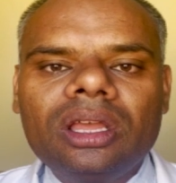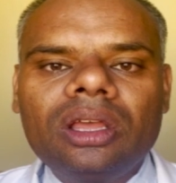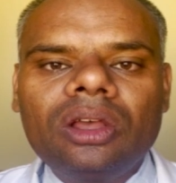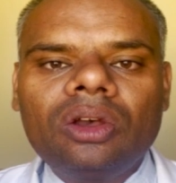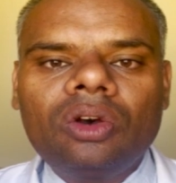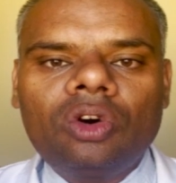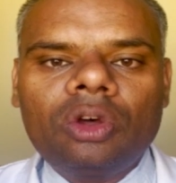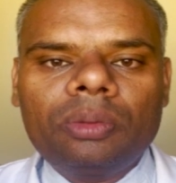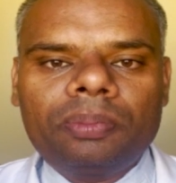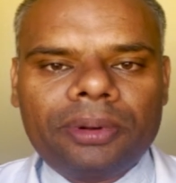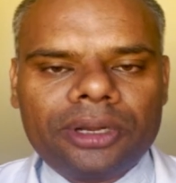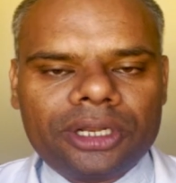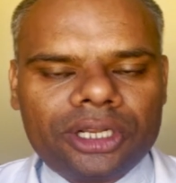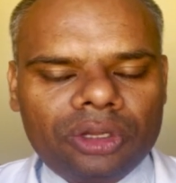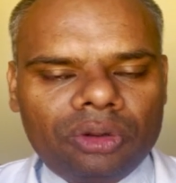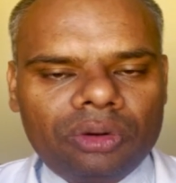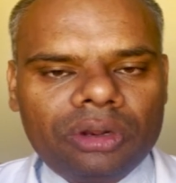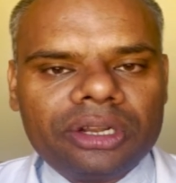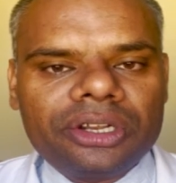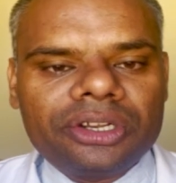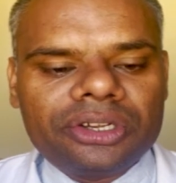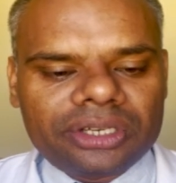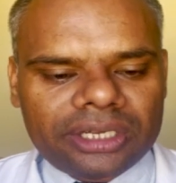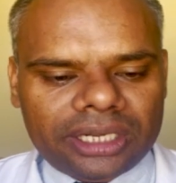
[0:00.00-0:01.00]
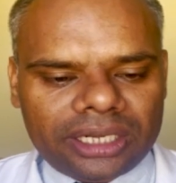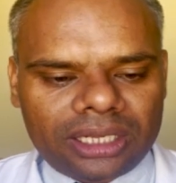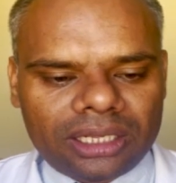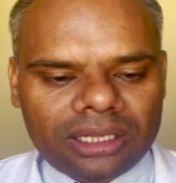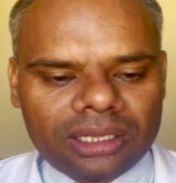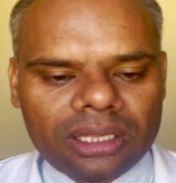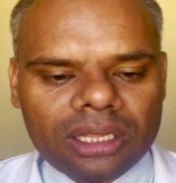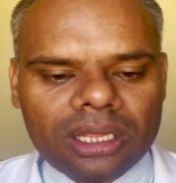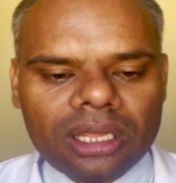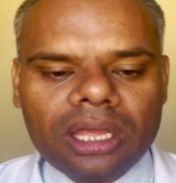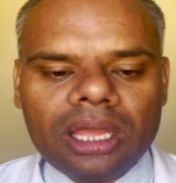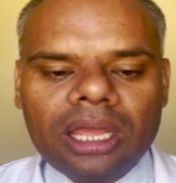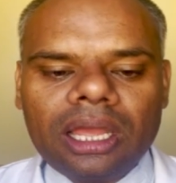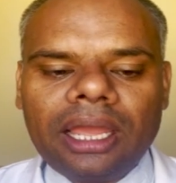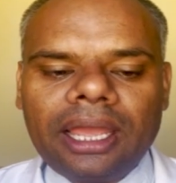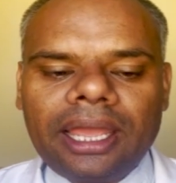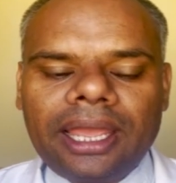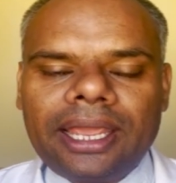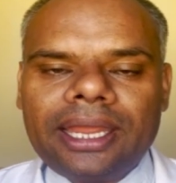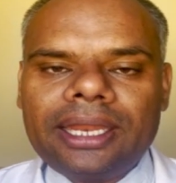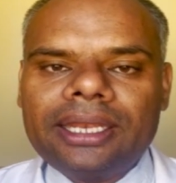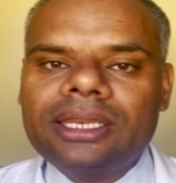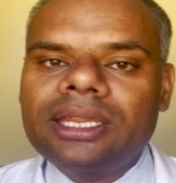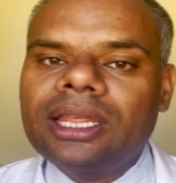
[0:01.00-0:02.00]
or particular drug.
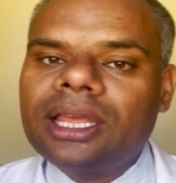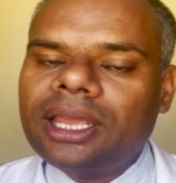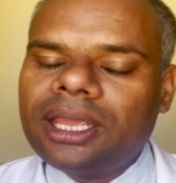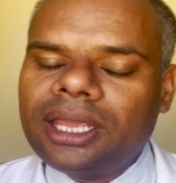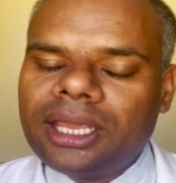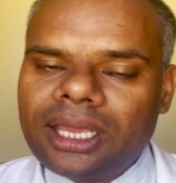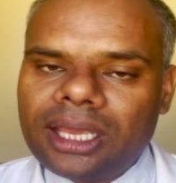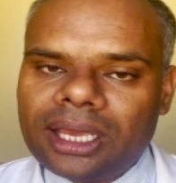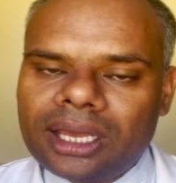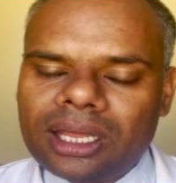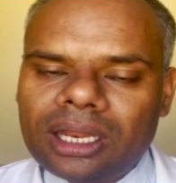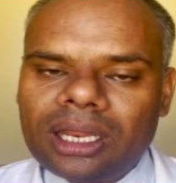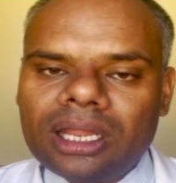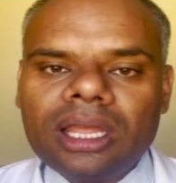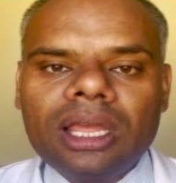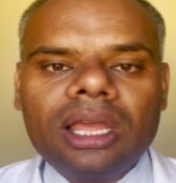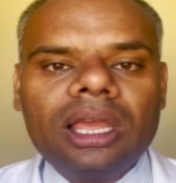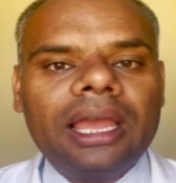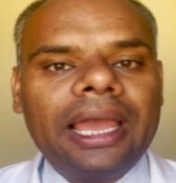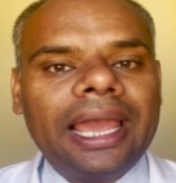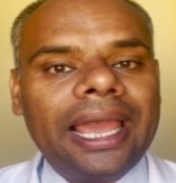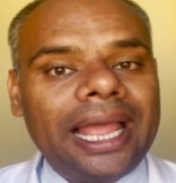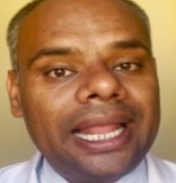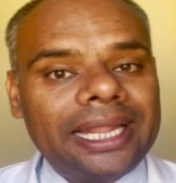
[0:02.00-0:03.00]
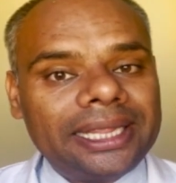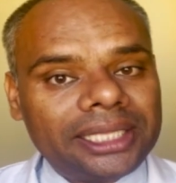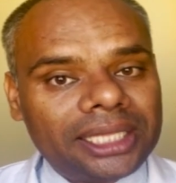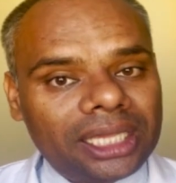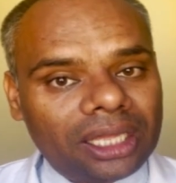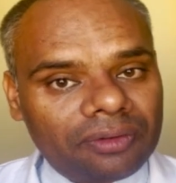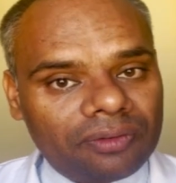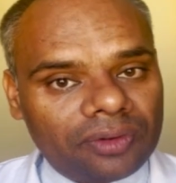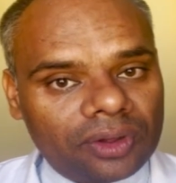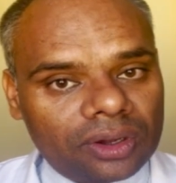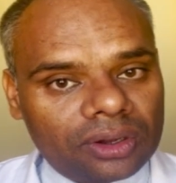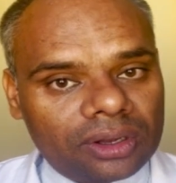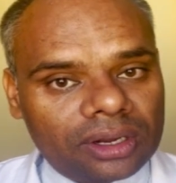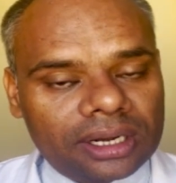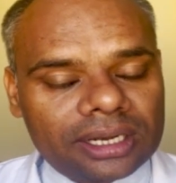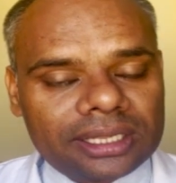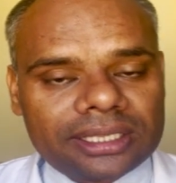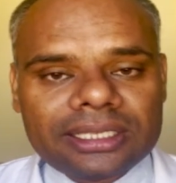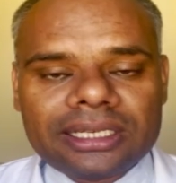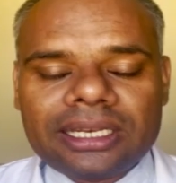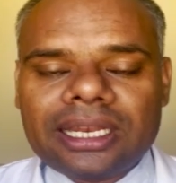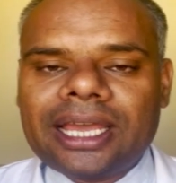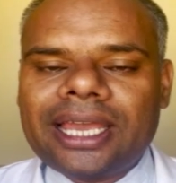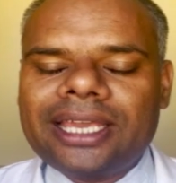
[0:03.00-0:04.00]
And here healthcare
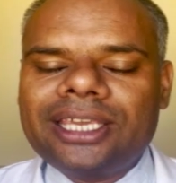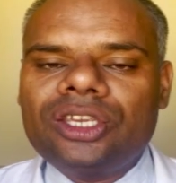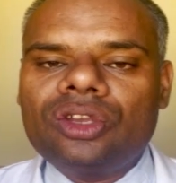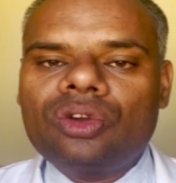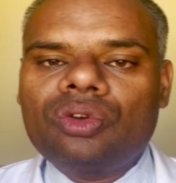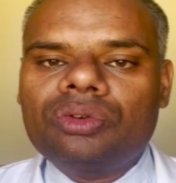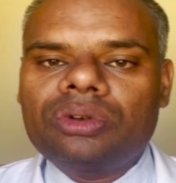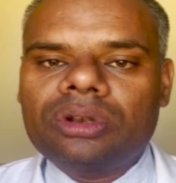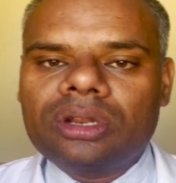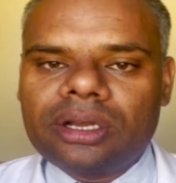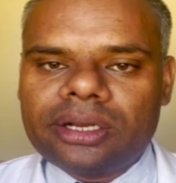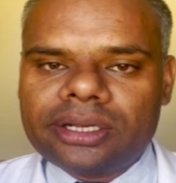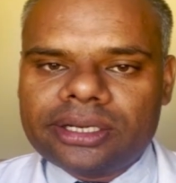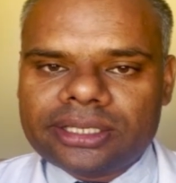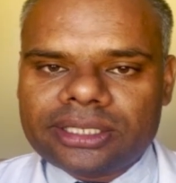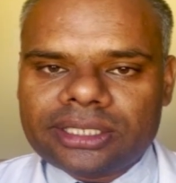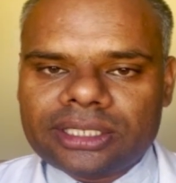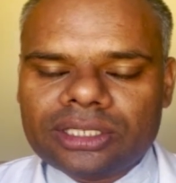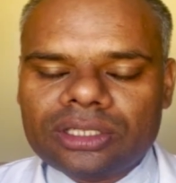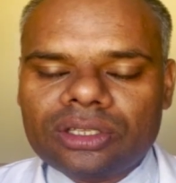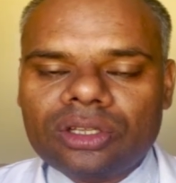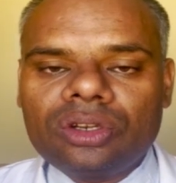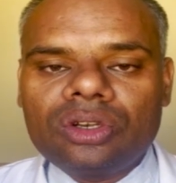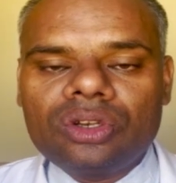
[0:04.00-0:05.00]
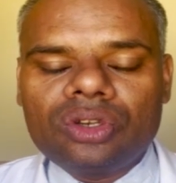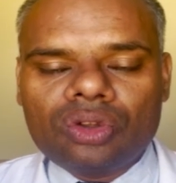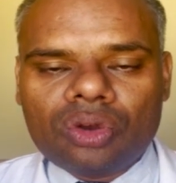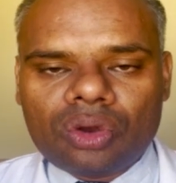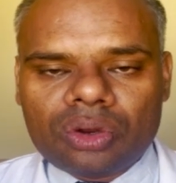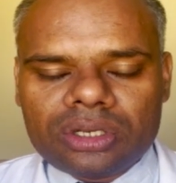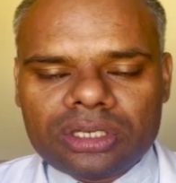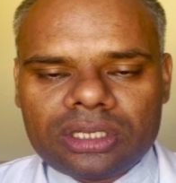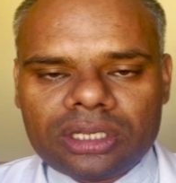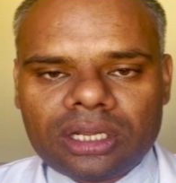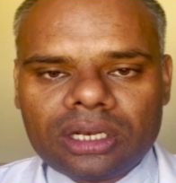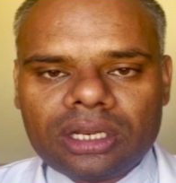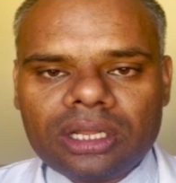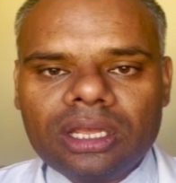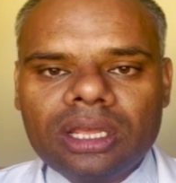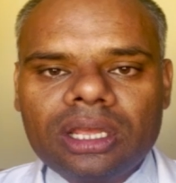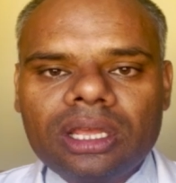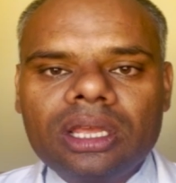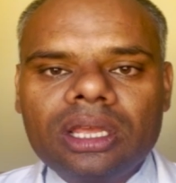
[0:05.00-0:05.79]
workers like your nurse, doctor,